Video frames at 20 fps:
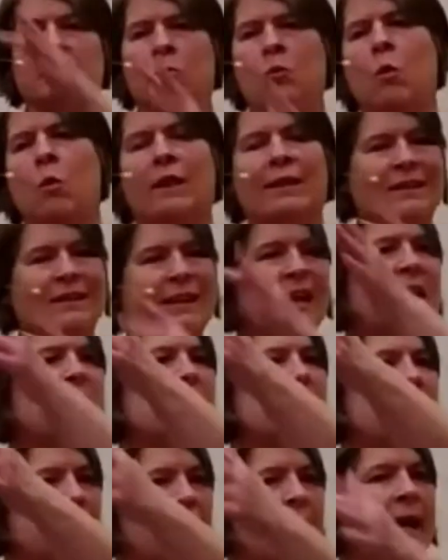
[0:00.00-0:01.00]

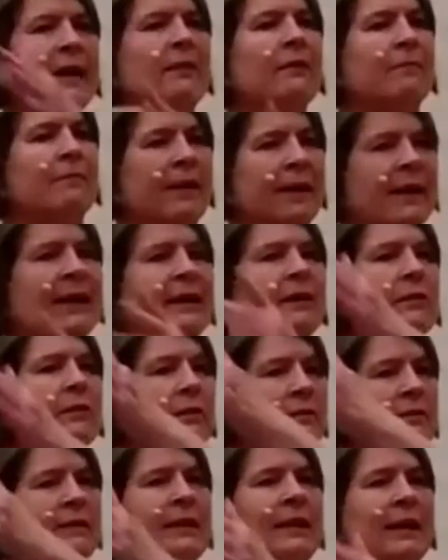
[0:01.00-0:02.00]
qualitatively like the finite
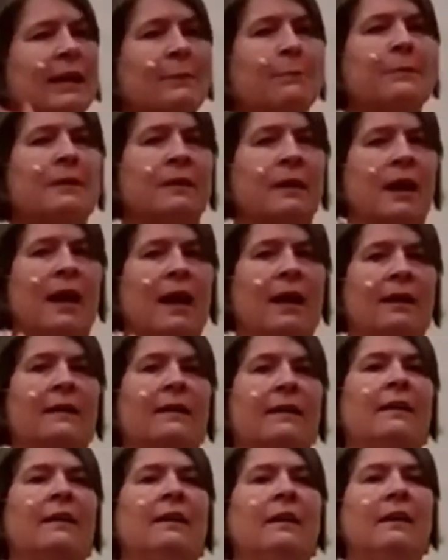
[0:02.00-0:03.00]
goods leading up to
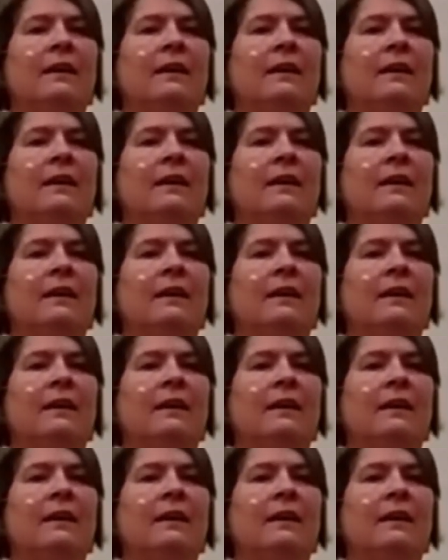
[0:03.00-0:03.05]
God,